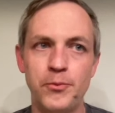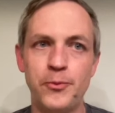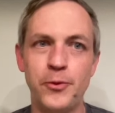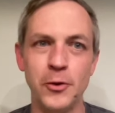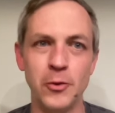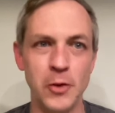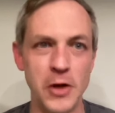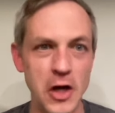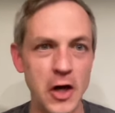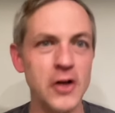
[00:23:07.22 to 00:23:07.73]

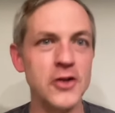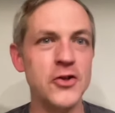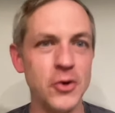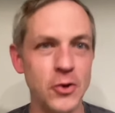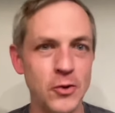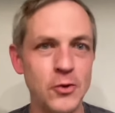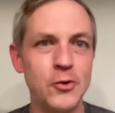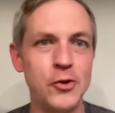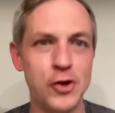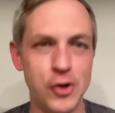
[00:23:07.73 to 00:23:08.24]
But we
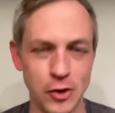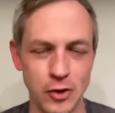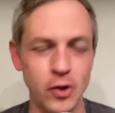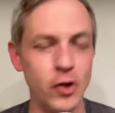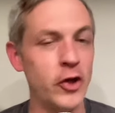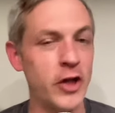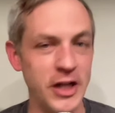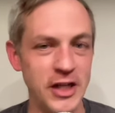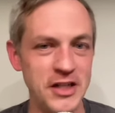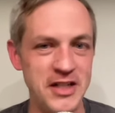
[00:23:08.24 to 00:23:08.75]
also should
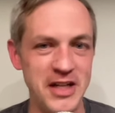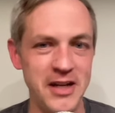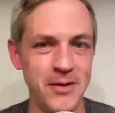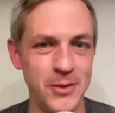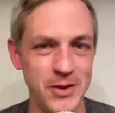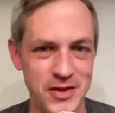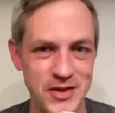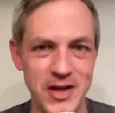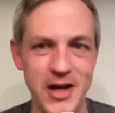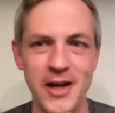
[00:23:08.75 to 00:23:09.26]
look at a
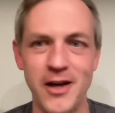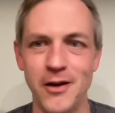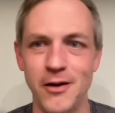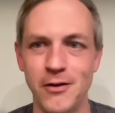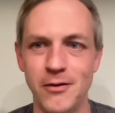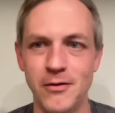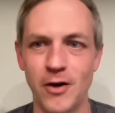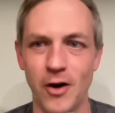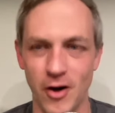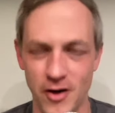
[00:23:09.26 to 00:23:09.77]
team and say,
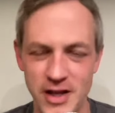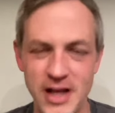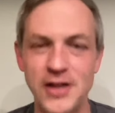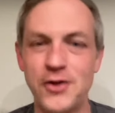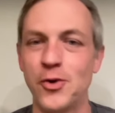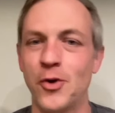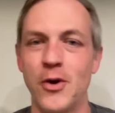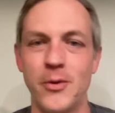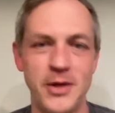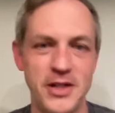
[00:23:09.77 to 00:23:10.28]
are they a
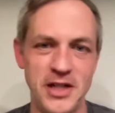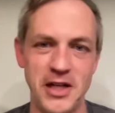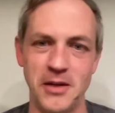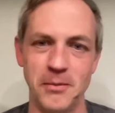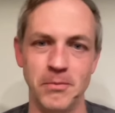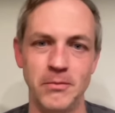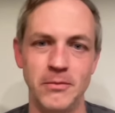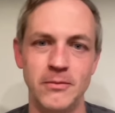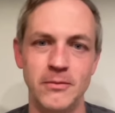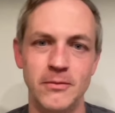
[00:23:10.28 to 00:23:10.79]
tournament
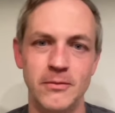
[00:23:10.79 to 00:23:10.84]
team?